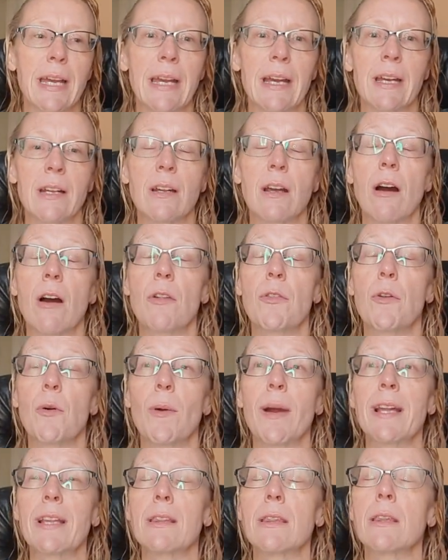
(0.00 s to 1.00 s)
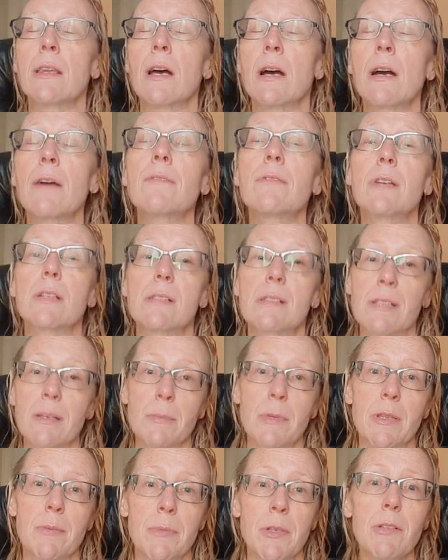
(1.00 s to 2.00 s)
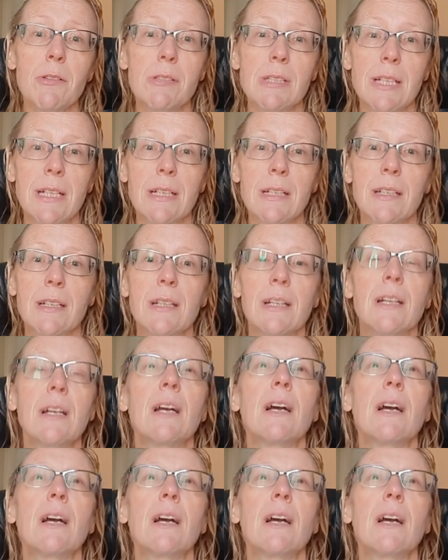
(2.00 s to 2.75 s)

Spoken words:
And although I love some of the music,